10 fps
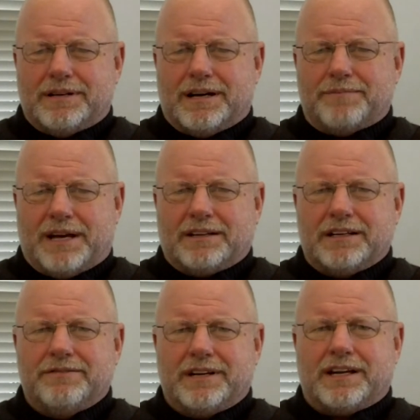I'm not
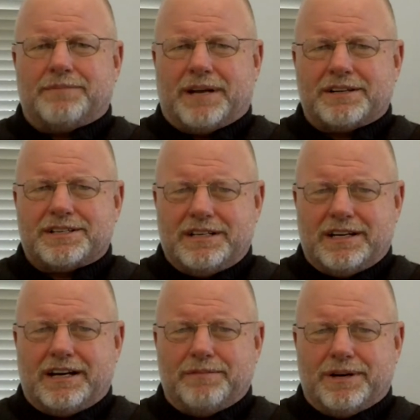leaving and I'm not
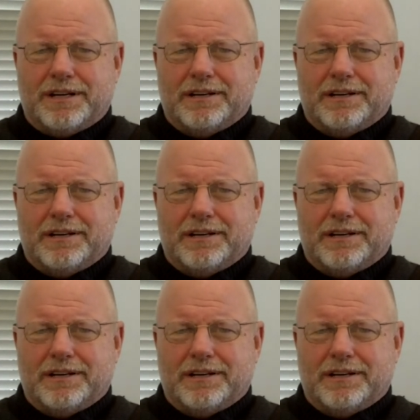seeing anybody.